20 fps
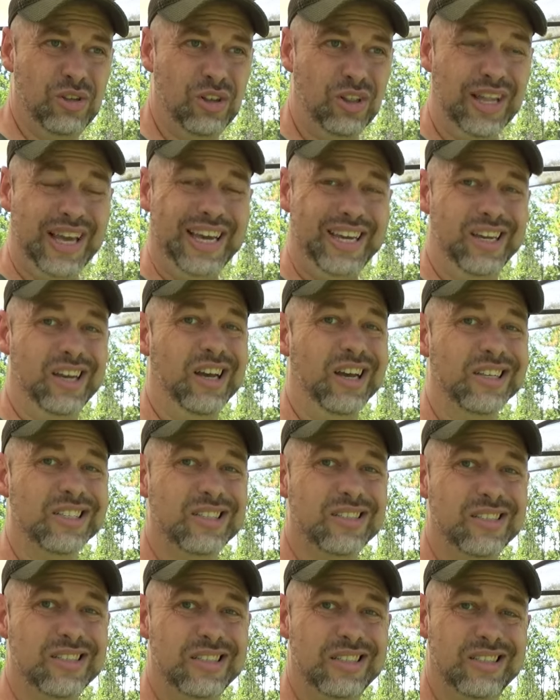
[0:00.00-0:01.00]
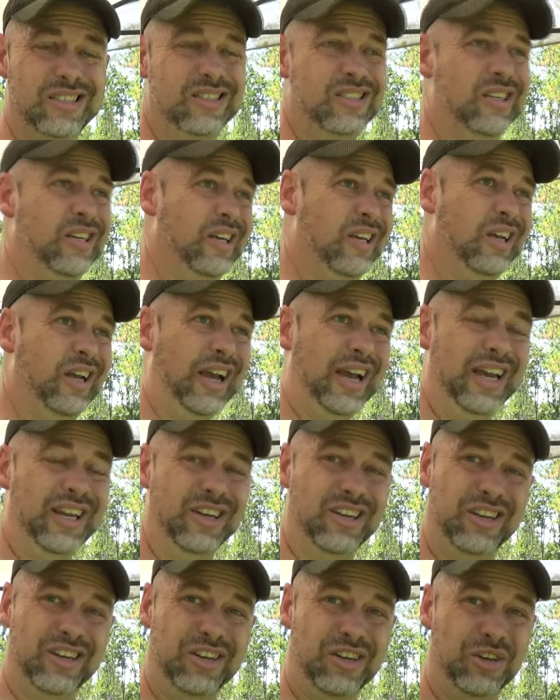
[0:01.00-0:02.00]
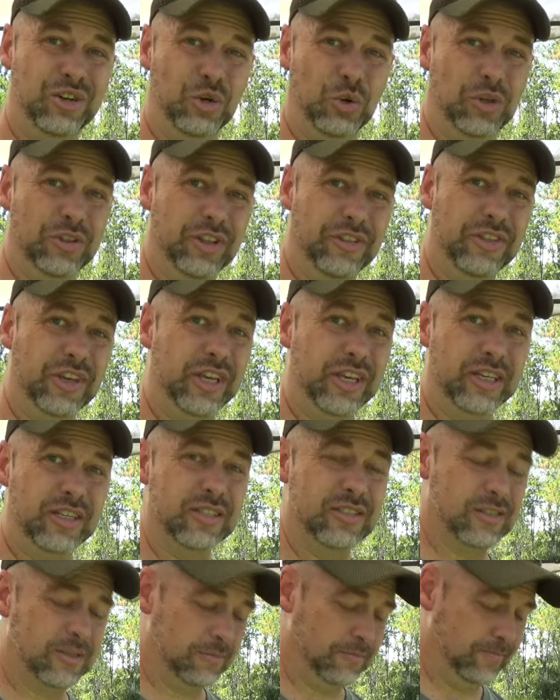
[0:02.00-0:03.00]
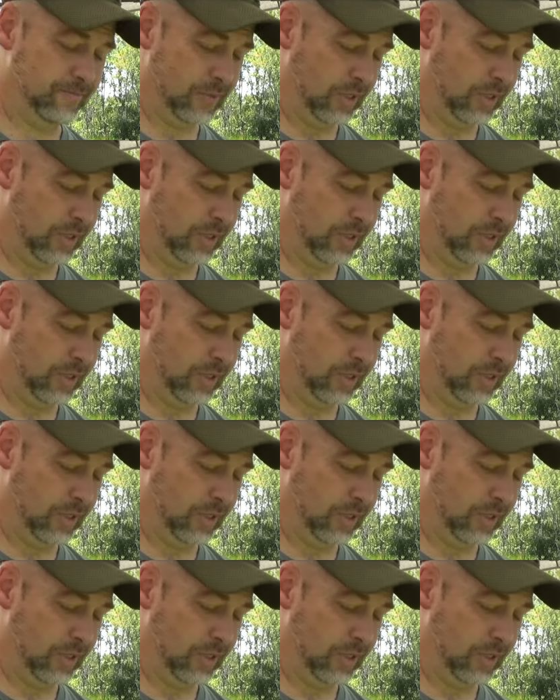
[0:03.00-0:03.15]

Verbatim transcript: like us and doing the things